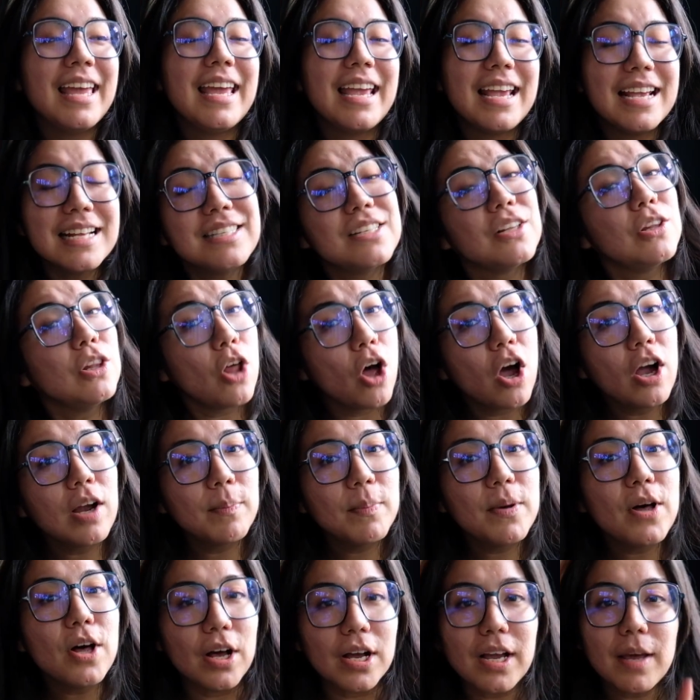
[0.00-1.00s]
It's a long
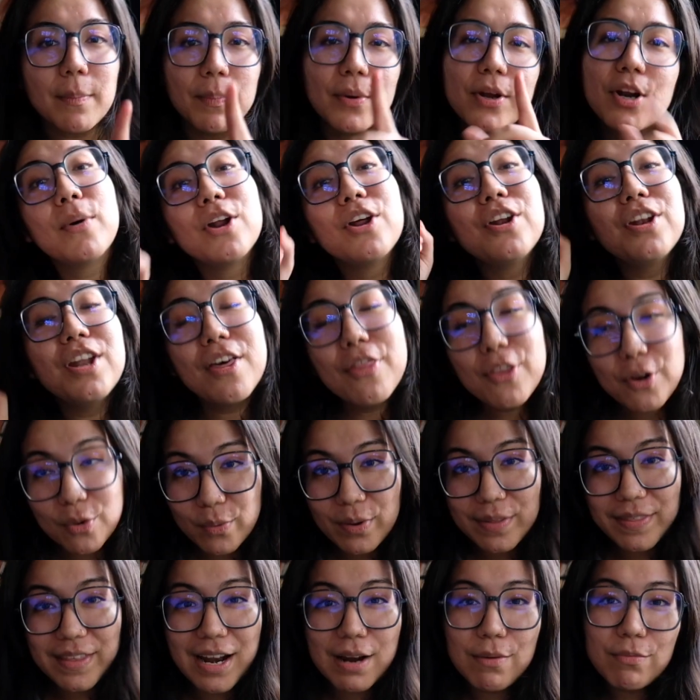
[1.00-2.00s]
book, but another
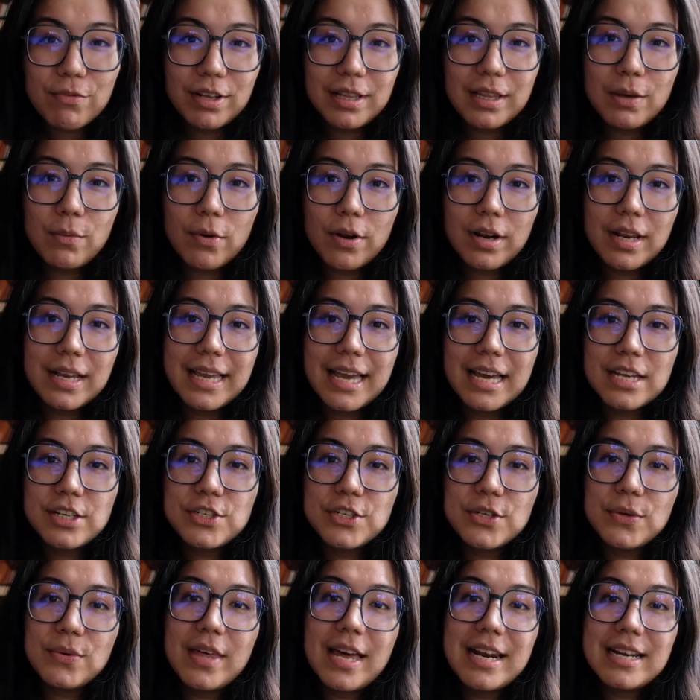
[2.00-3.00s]
one that I really want to get
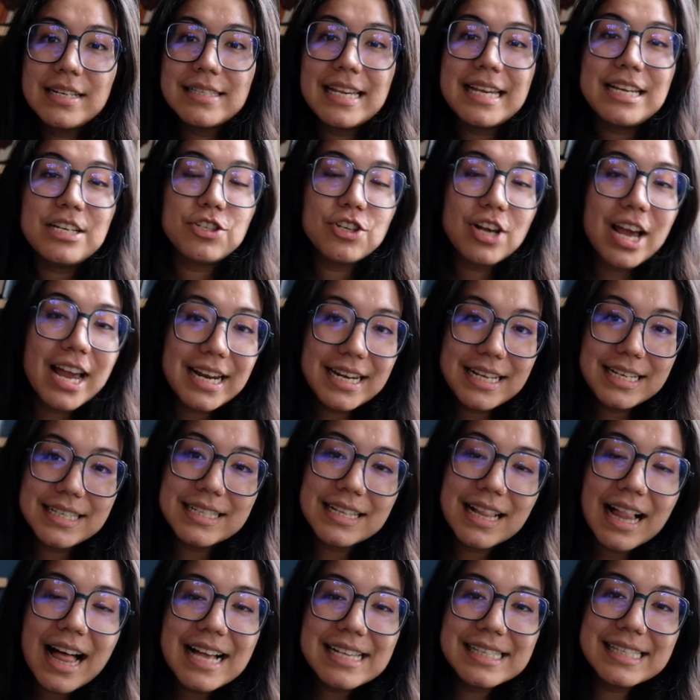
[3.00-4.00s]
to that is a Chinese
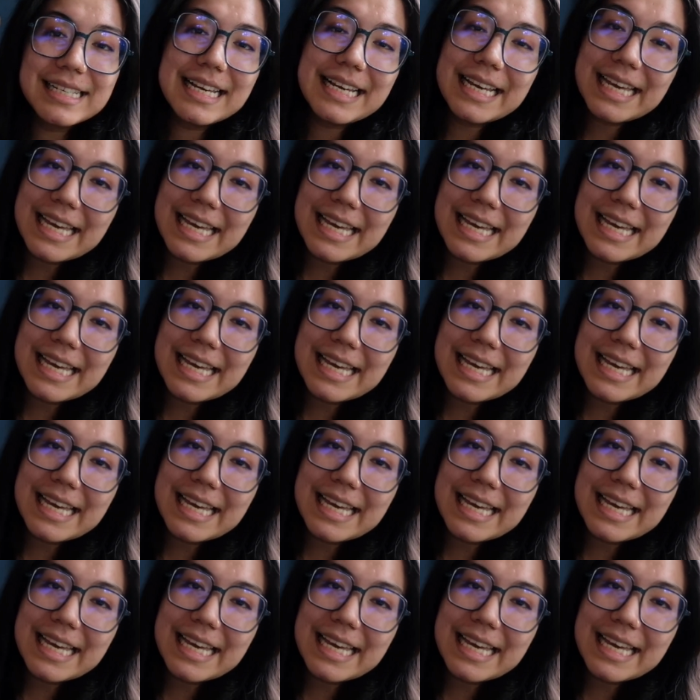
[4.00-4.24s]
classic